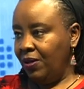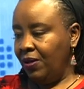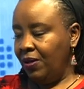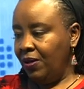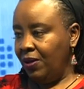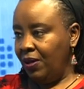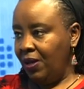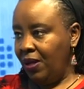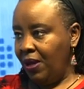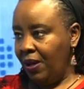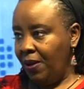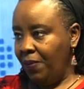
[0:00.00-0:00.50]

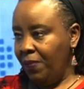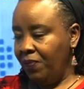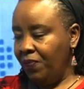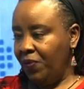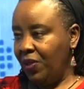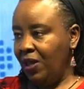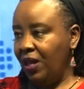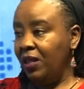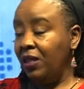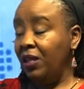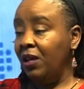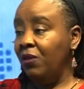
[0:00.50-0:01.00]
Yeah,
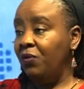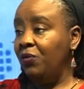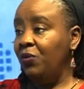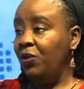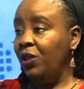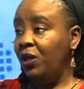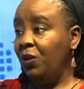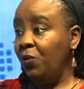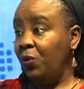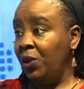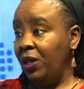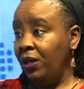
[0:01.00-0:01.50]
and they're
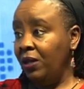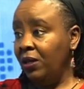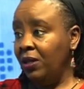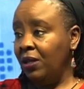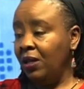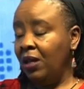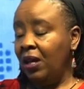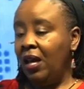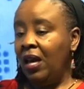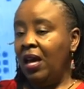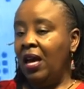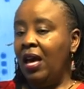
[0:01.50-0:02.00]
fully weaned,
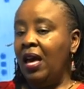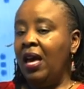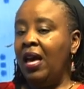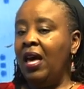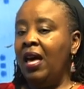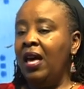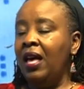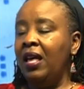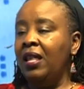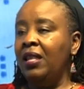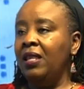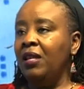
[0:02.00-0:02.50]

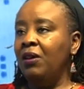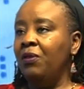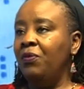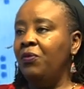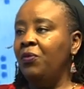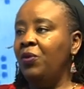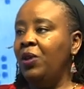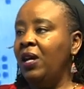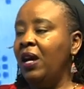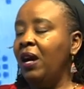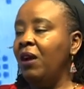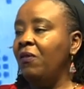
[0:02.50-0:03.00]
and they
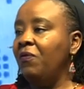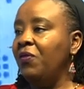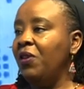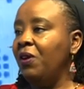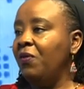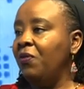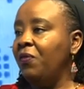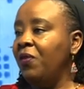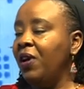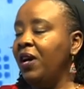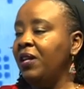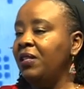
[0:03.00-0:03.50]
fully have their
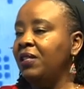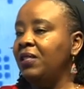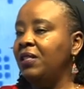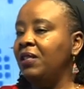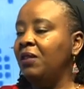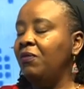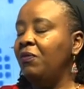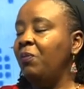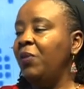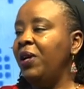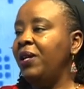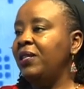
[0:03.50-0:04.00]
first,
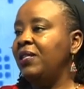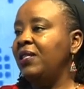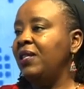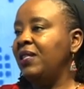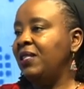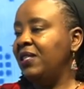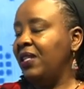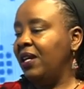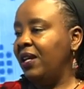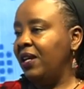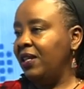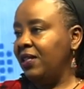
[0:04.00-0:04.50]
if best, their
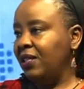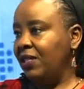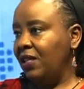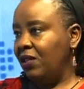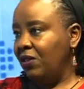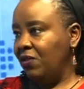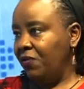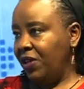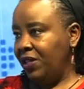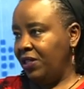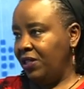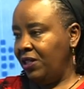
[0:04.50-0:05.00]
second set
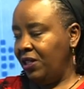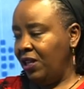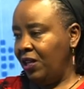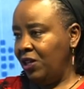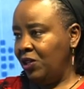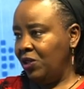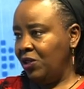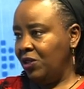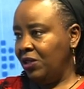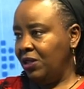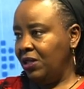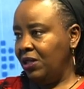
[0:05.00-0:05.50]
of
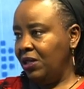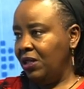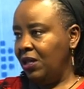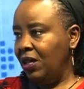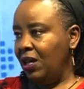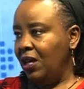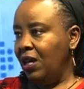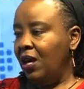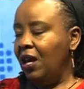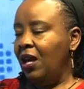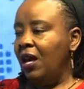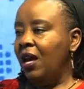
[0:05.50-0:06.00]
vaccinations.
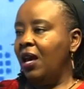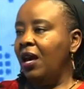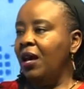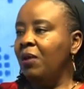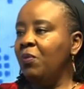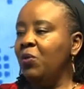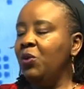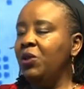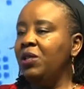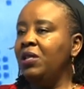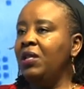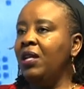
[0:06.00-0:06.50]
And
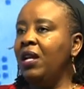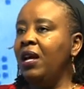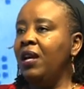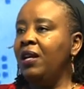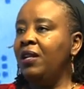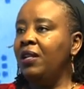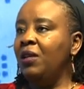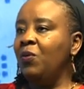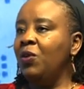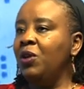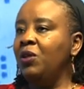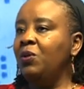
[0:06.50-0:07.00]
most
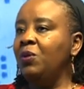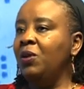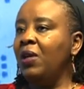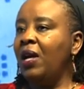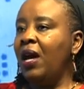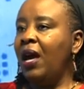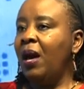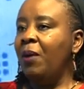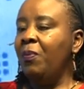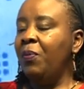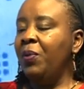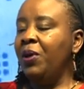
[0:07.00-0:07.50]
likely, what will
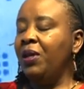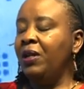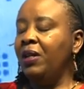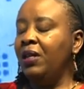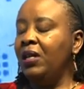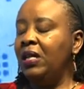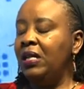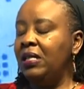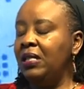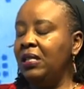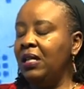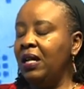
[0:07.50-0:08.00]
happen
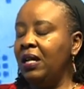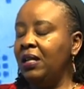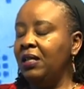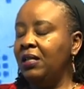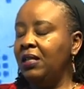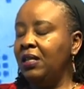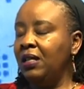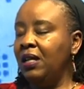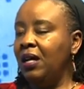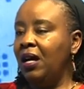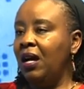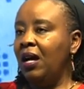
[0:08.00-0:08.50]
is
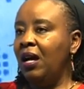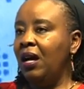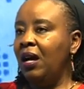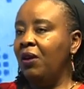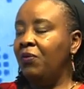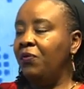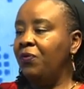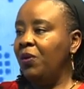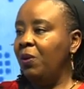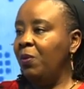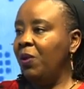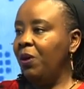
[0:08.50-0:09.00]
that a
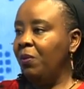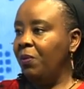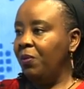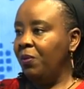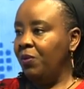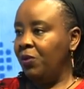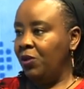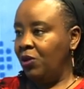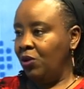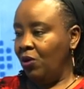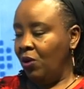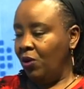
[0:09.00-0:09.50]
female
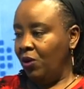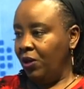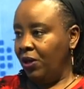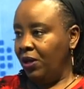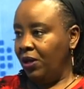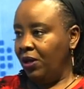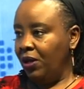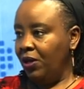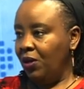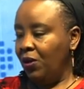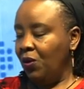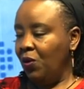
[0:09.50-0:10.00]
dog,
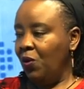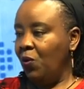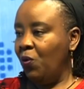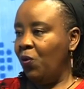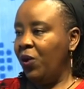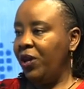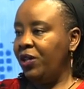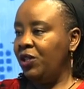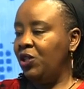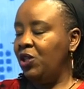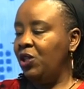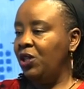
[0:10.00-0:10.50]
mm-hmm.
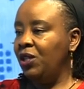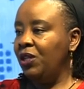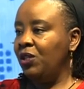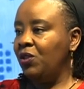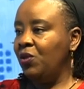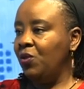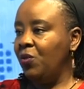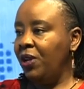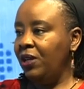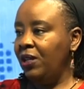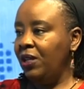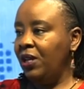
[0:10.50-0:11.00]
when she is
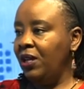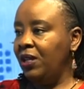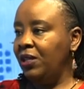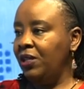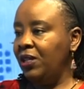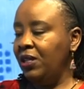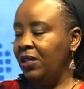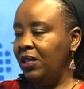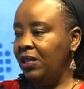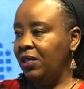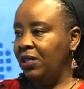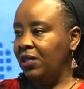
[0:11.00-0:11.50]
ready and she
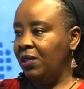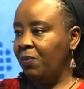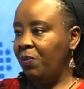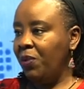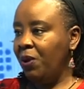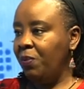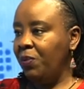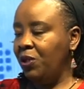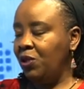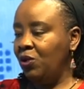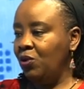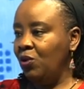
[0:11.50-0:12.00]
needs the
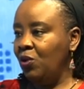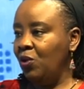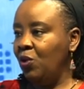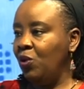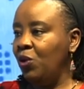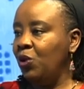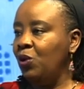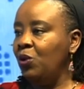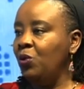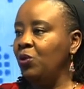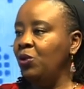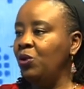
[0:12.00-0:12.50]
puppies to go,
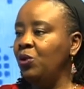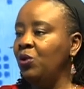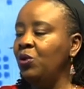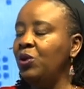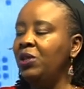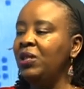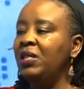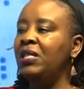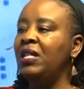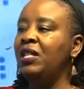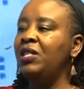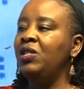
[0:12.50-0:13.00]
you'll
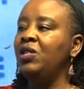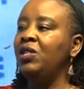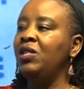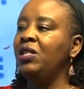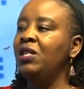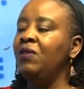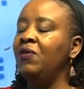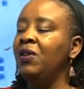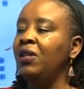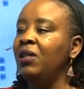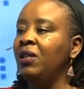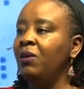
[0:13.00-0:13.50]
notice that she's
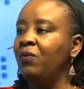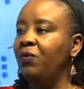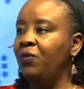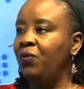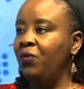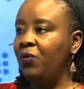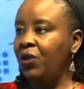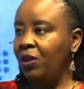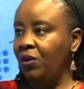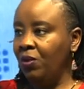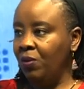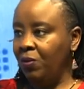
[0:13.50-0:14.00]
giving them
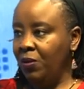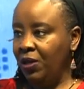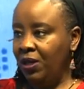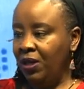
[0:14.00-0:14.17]
freedom.